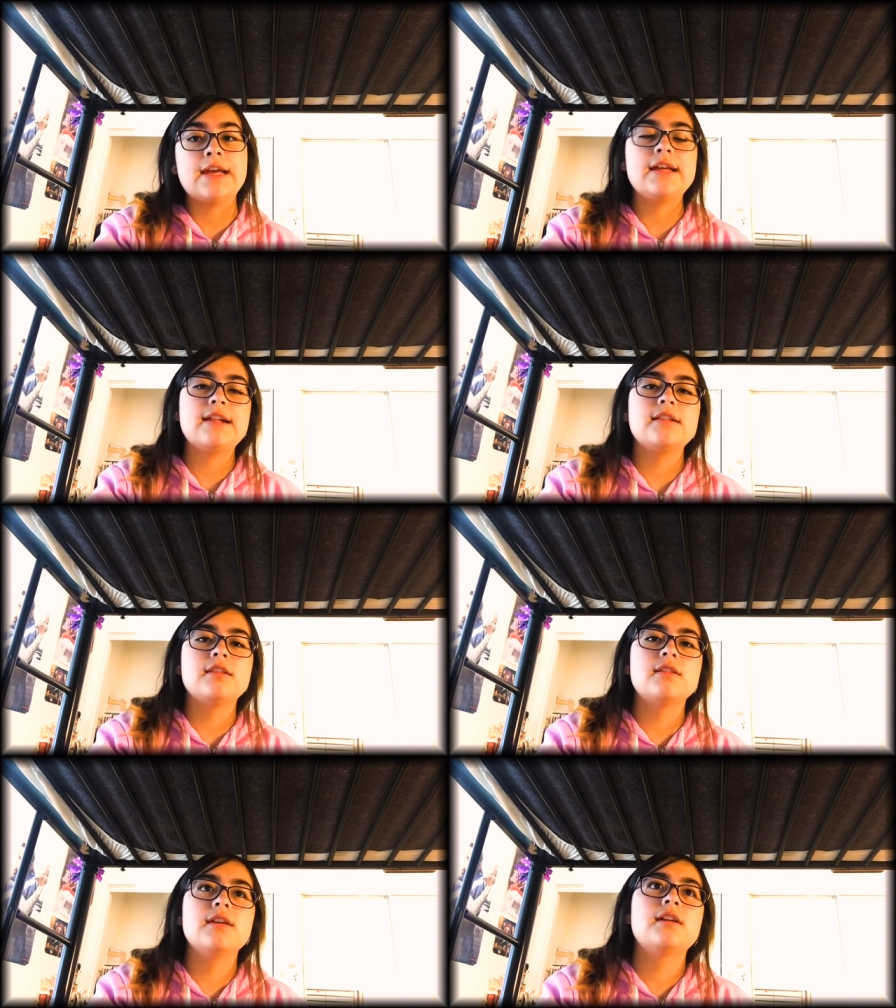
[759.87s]

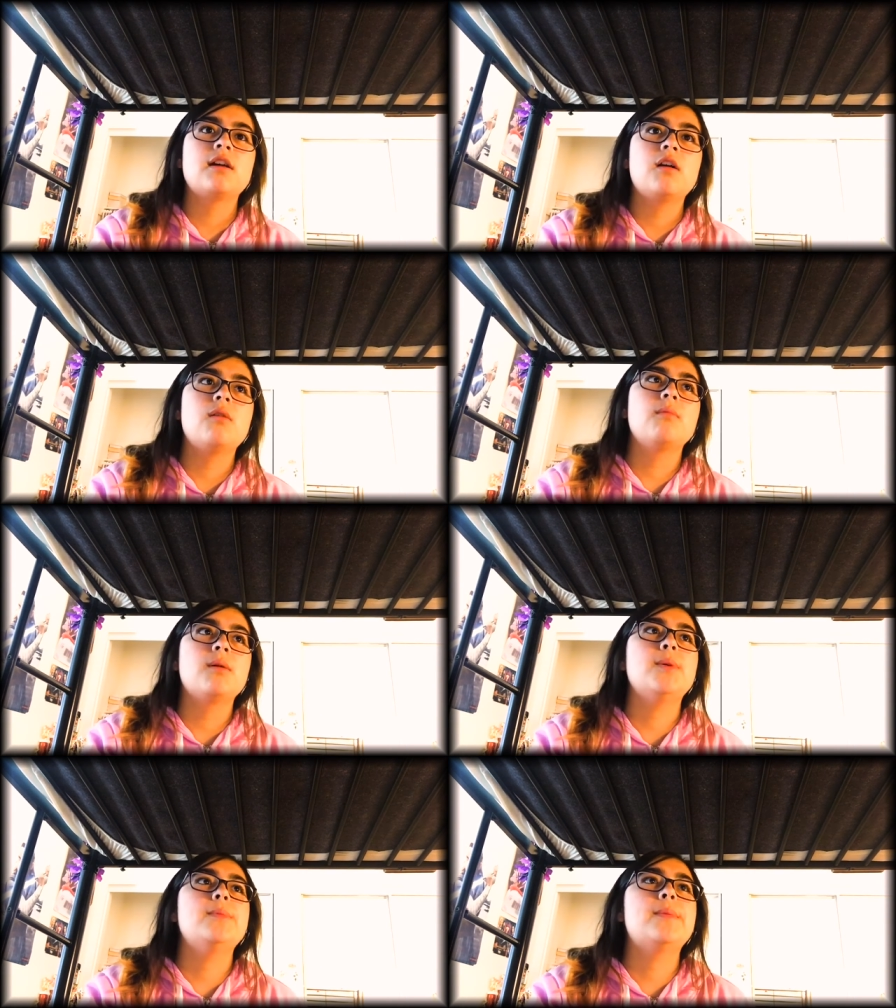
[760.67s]
and then um,
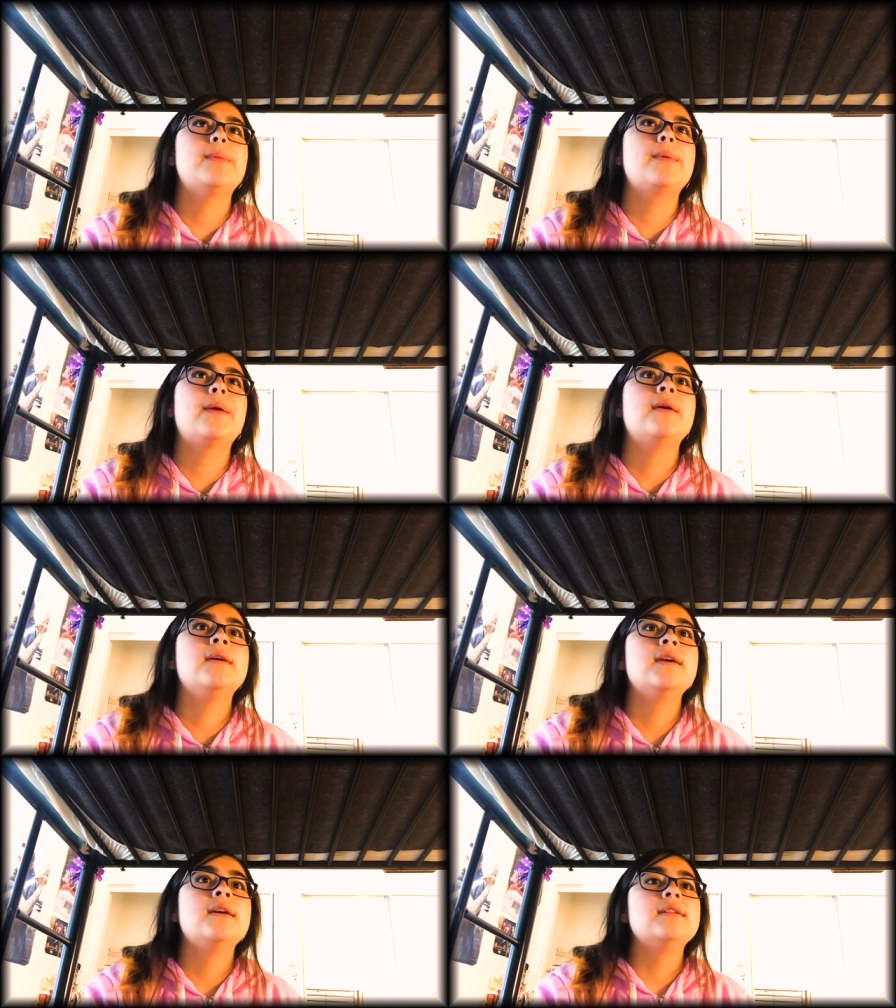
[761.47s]
blah, blah, blah, blah, blah,